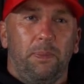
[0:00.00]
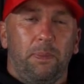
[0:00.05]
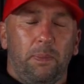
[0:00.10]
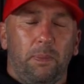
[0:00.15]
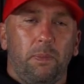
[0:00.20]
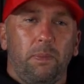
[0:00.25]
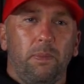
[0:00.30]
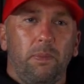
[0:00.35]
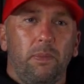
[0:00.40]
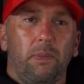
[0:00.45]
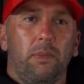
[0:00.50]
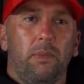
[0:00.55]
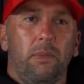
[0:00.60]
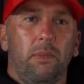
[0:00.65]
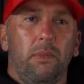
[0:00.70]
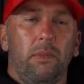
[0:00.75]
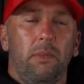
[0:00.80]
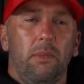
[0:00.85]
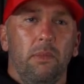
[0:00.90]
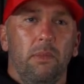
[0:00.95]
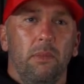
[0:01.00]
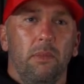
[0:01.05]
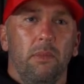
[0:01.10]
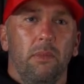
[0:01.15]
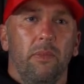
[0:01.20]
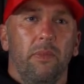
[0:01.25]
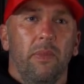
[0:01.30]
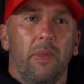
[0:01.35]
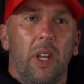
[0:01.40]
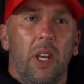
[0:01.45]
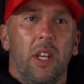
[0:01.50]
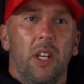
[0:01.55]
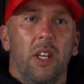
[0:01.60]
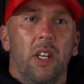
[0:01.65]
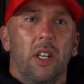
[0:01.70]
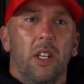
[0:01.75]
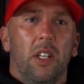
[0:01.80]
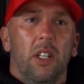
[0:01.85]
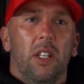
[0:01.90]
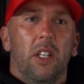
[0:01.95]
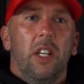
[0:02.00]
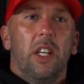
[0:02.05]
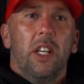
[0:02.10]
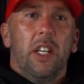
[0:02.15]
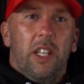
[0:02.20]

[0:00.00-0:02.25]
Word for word: on Saturday. How are you feeling going into it, Adam?